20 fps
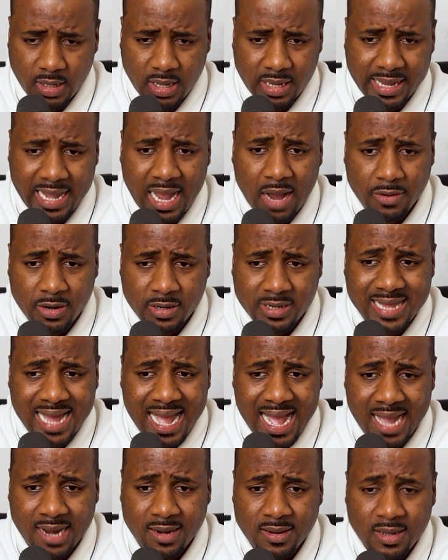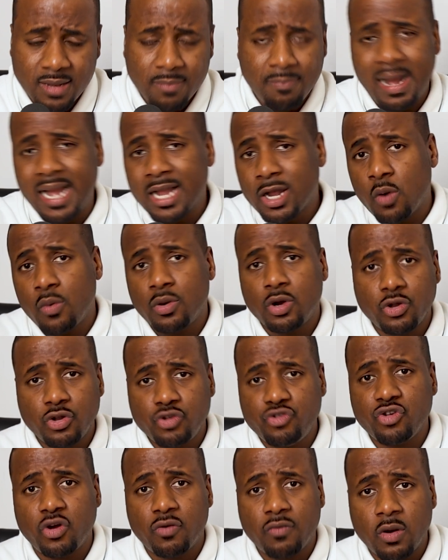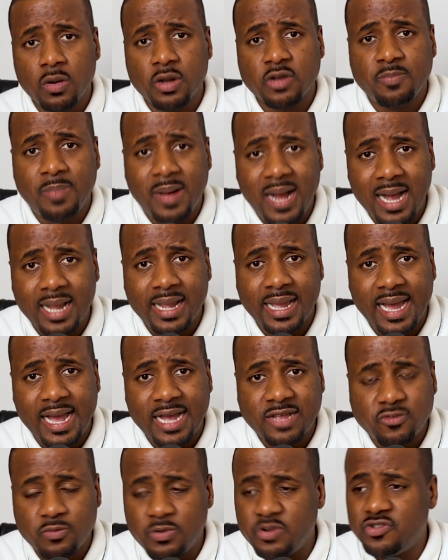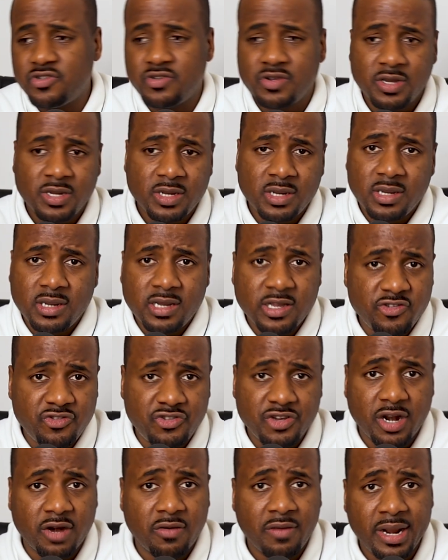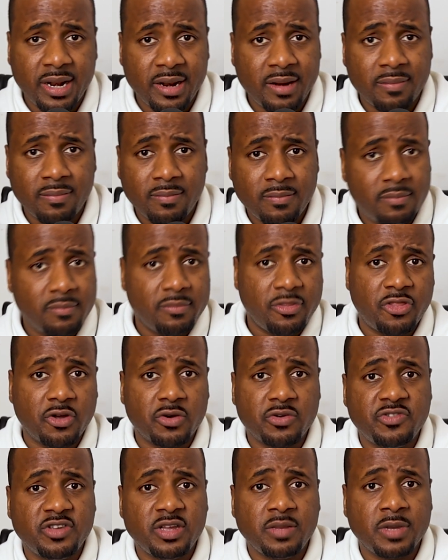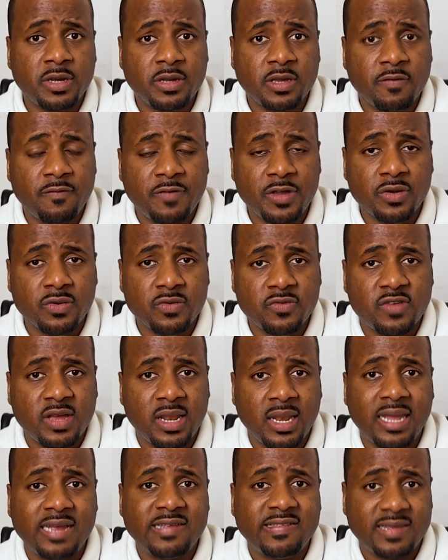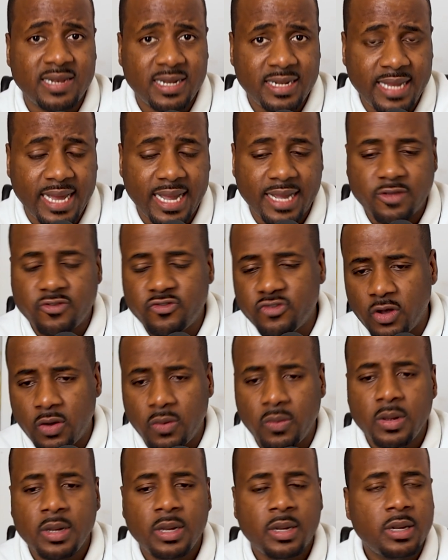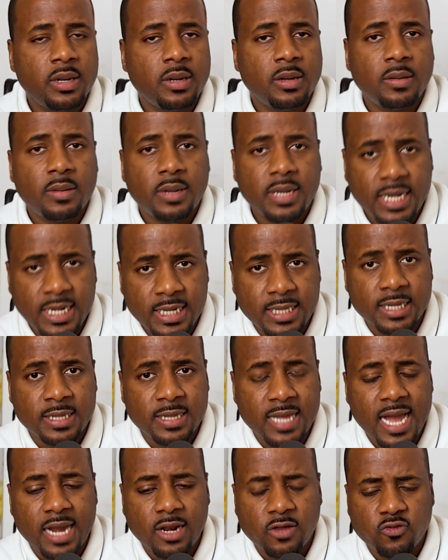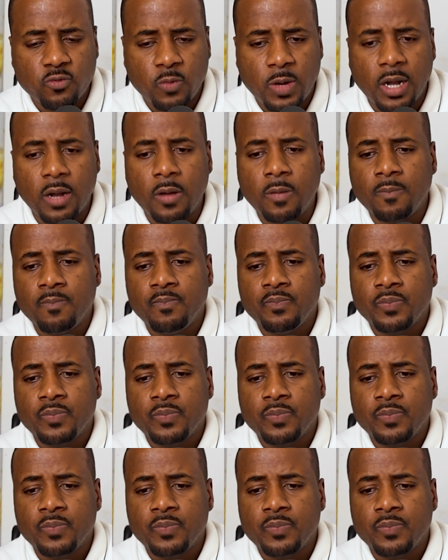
countered that by going on the Joe Rogan podcast, which has generated 13 million views in less than a day. So he did that as well.